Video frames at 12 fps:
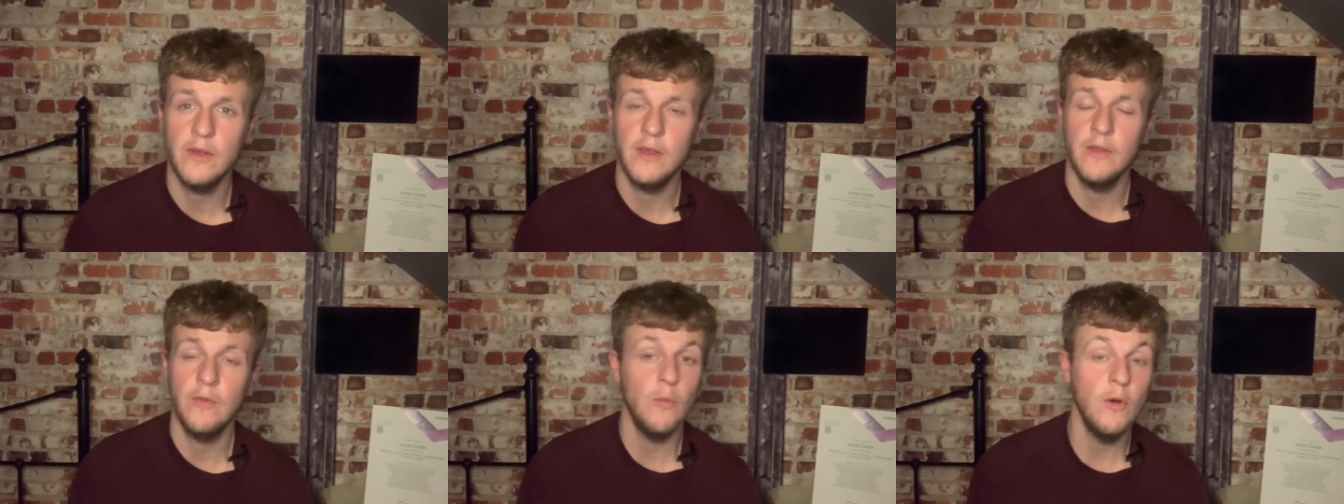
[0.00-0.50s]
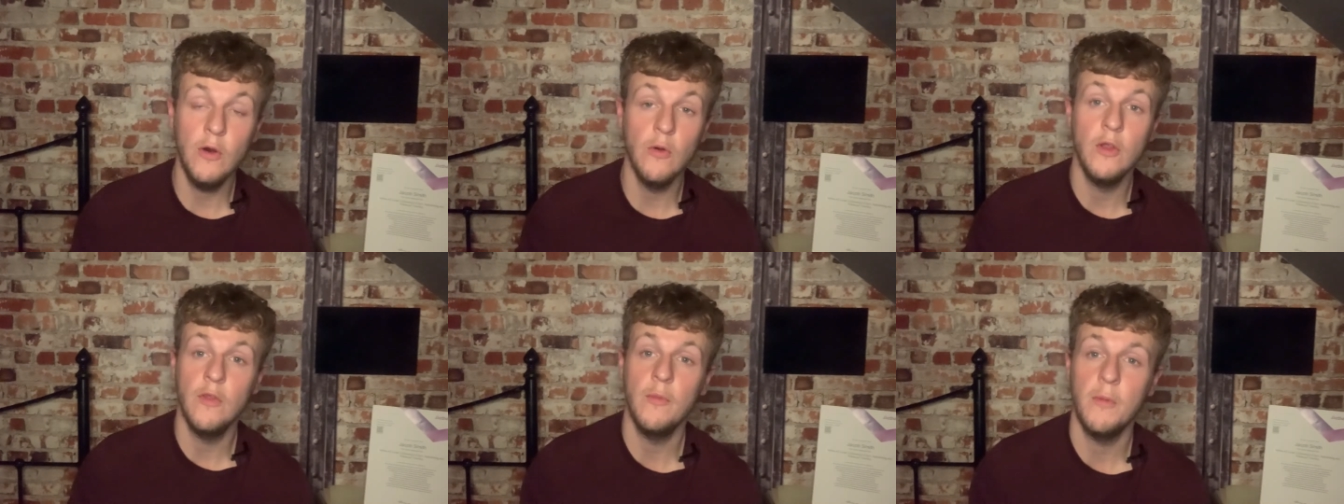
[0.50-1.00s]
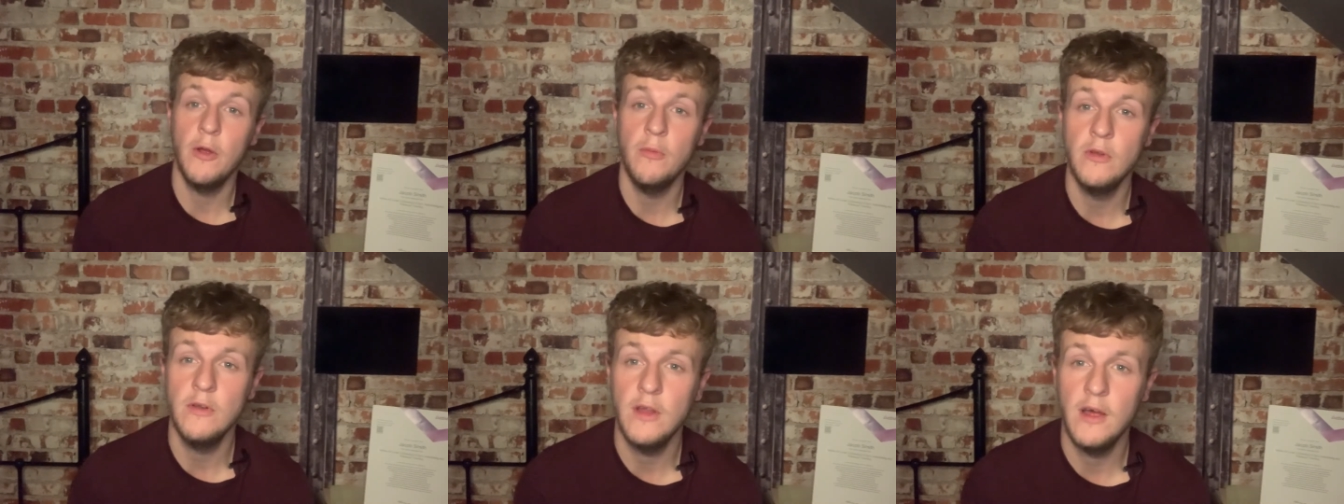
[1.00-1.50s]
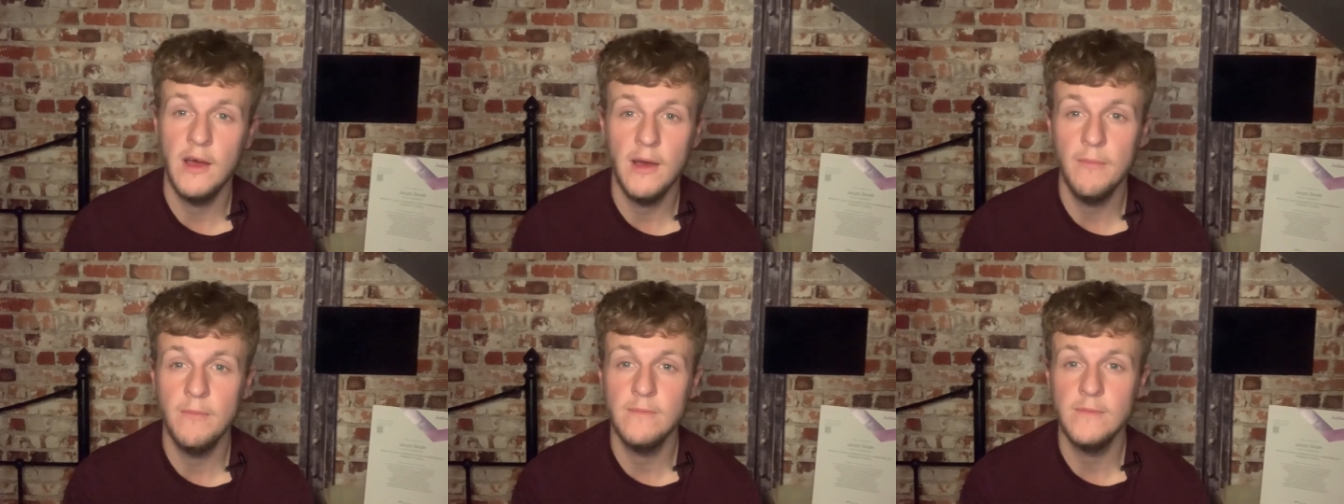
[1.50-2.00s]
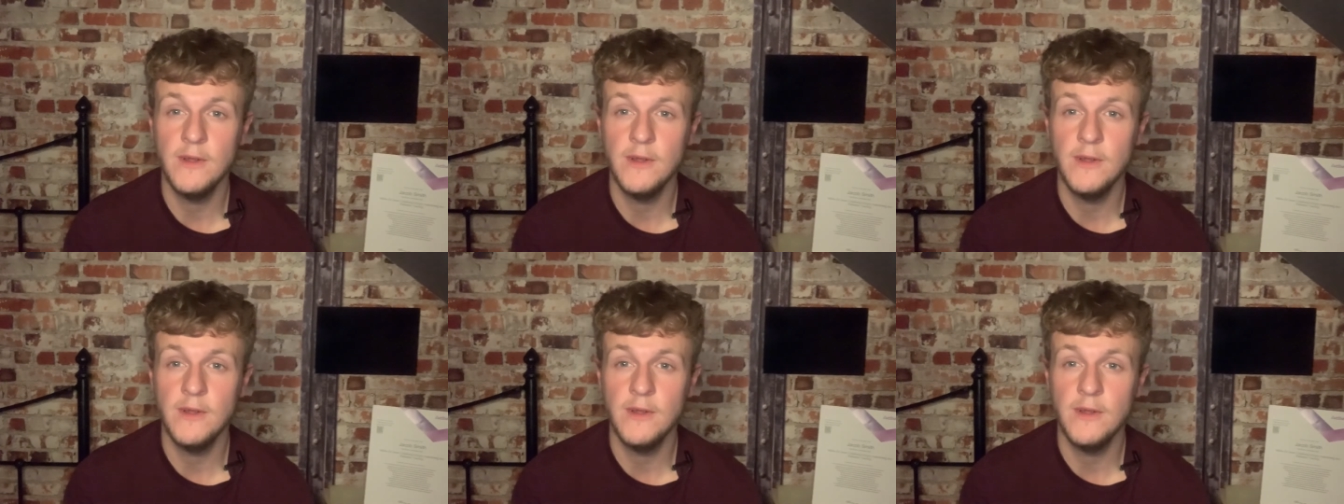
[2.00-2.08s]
in the world at the moment, um,